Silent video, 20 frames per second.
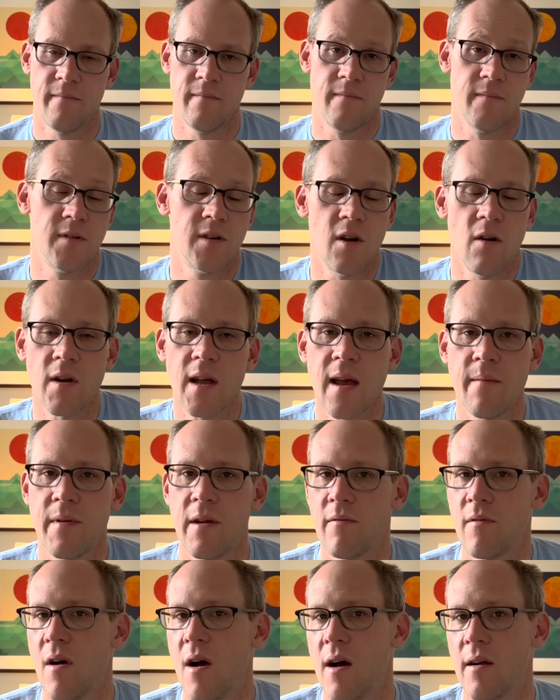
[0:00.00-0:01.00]
And don't get me
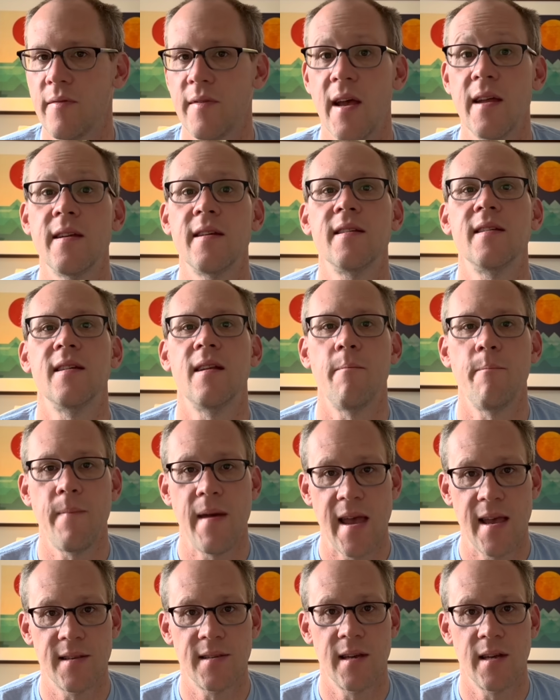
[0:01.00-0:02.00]
wrong, they did an
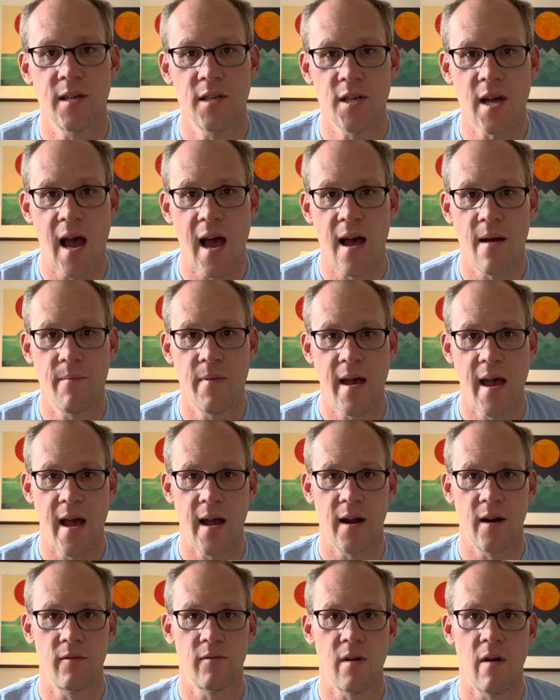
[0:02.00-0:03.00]
amazing job
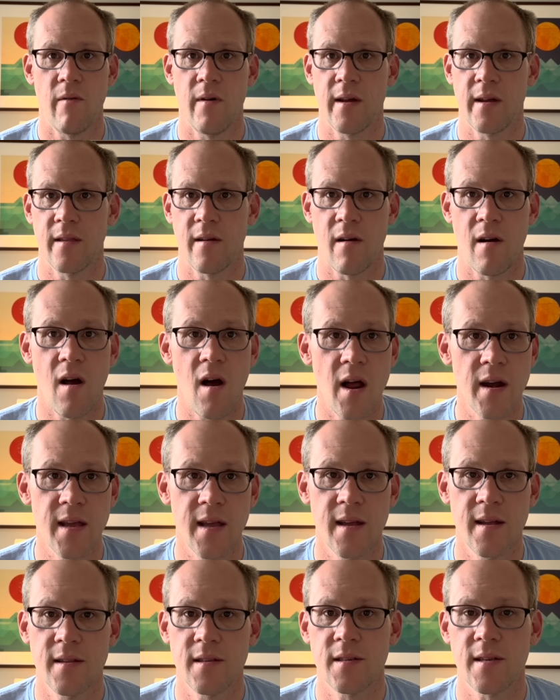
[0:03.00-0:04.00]
at growing their
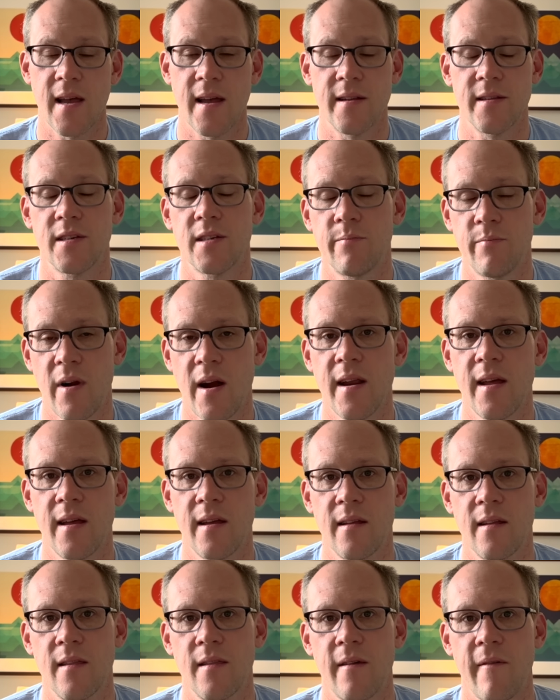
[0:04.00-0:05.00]
audience and
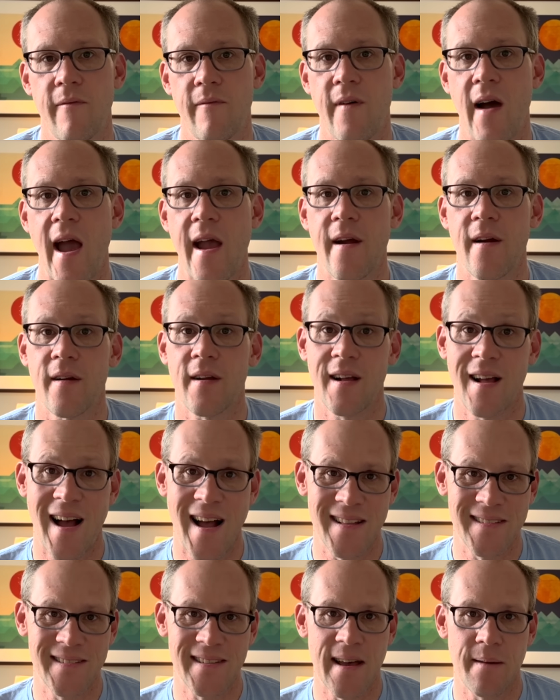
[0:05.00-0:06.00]
spreading the FIRE
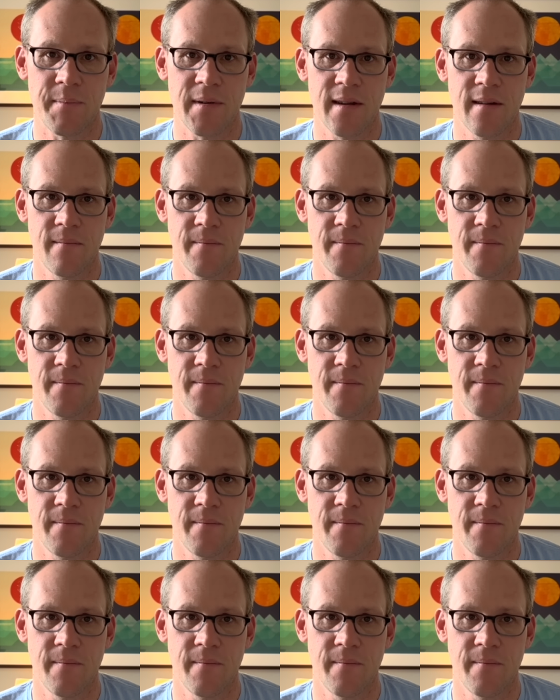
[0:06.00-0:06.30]
concept.